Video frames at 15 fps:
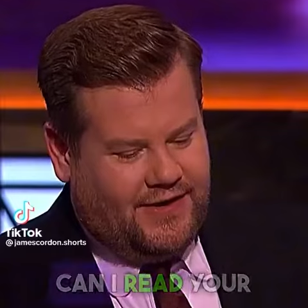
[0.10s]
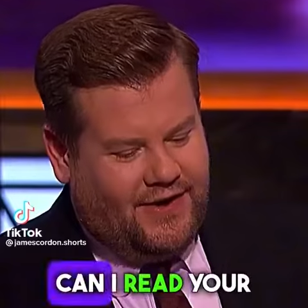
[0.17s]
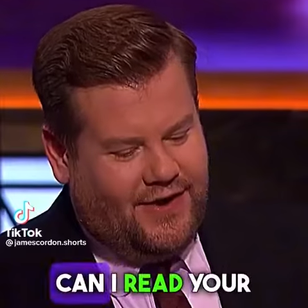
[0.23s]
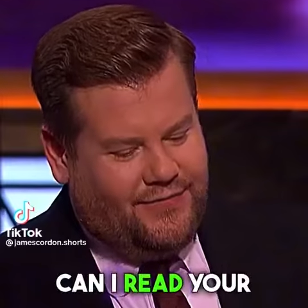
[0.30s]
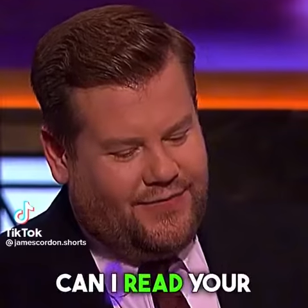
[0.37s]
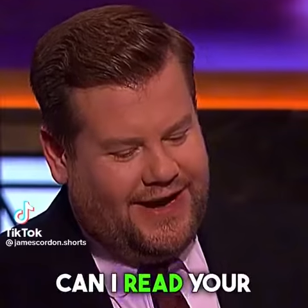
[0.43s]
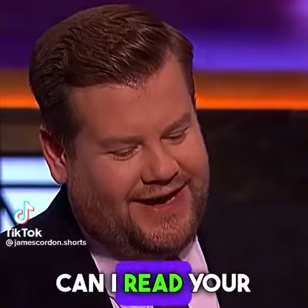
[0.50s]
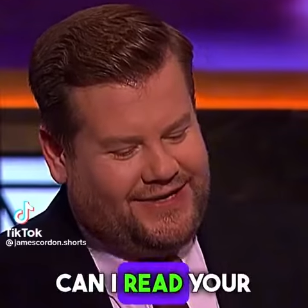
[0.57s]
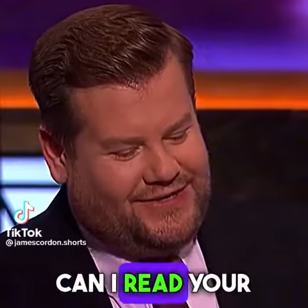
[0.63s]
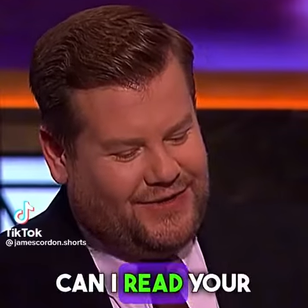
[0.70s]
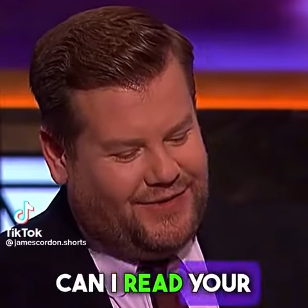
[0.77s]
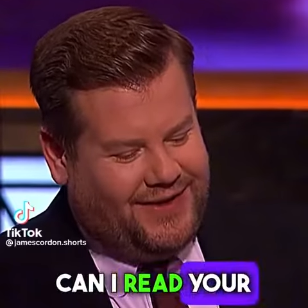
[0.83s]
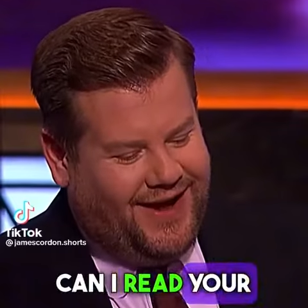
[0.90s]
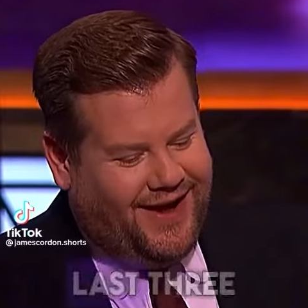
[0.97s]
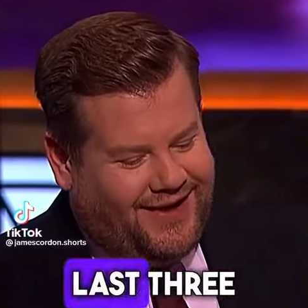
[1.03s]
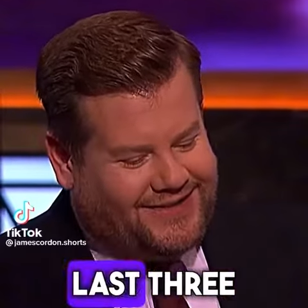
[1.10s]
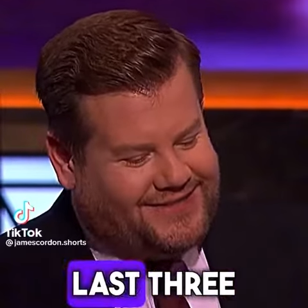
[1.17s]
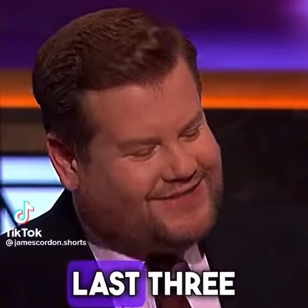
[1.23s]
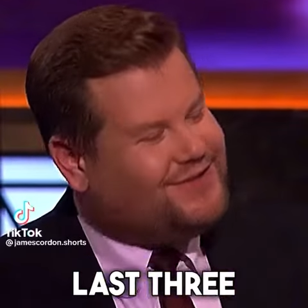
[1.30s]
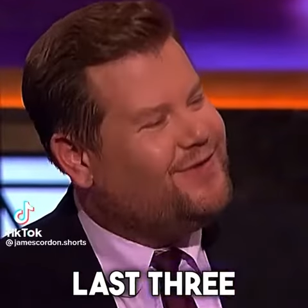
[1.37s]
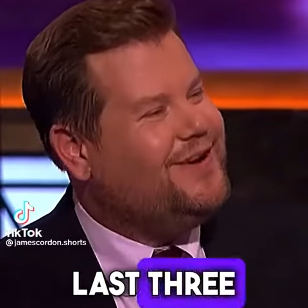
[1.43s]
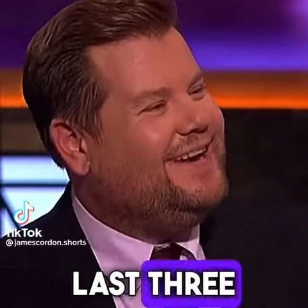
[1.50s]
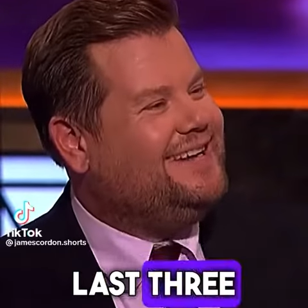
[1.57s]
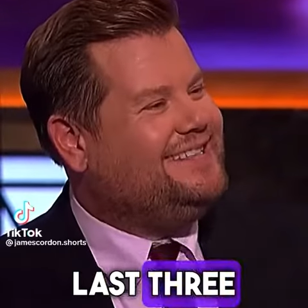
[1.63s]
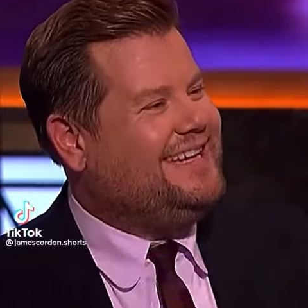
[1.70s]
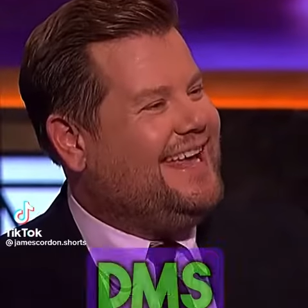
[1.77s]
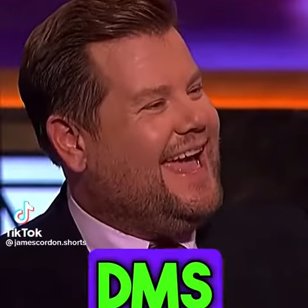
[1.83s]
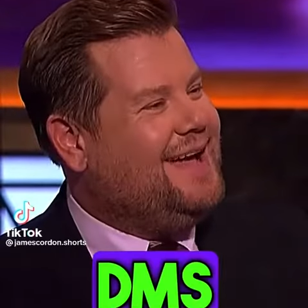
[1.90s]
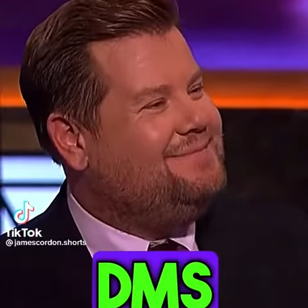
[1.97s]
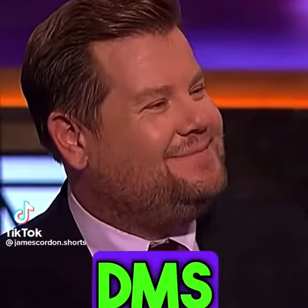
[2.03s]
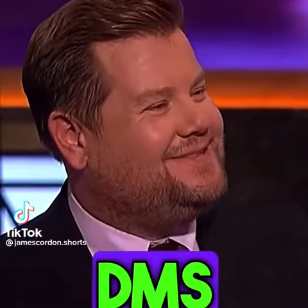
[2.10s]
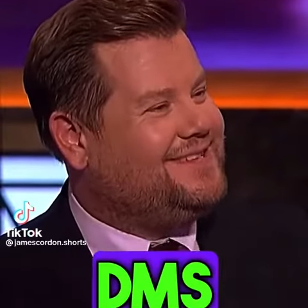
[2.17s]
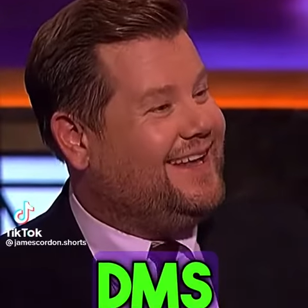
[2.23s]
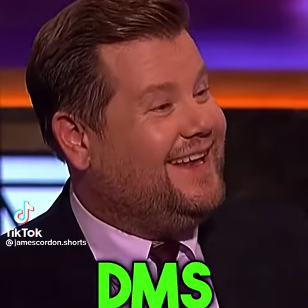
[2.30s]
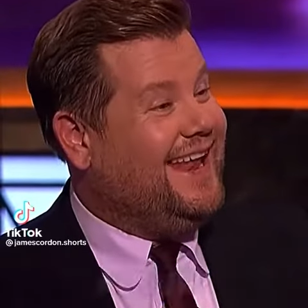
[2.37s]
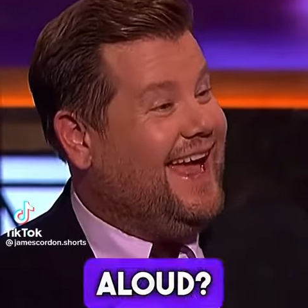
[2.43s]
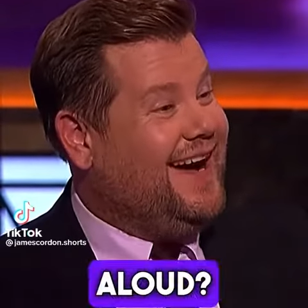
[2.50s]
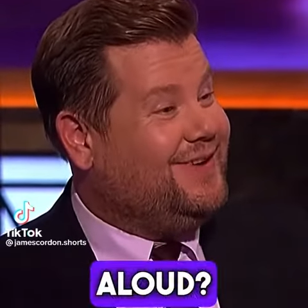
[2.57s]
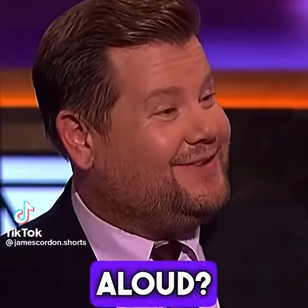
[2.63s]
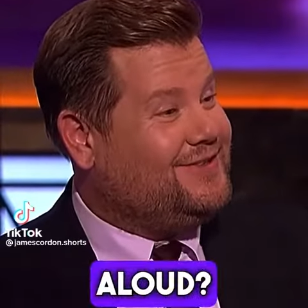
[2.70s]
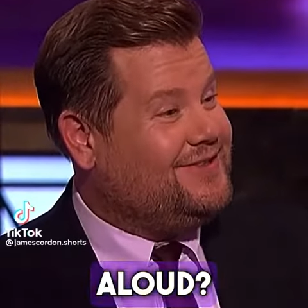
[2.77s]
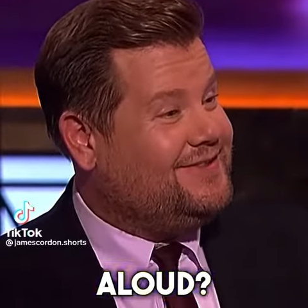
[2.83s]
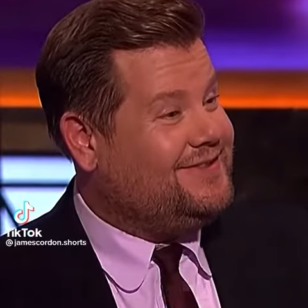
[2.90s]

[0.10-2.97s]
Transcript: I read your last three DMs aloud?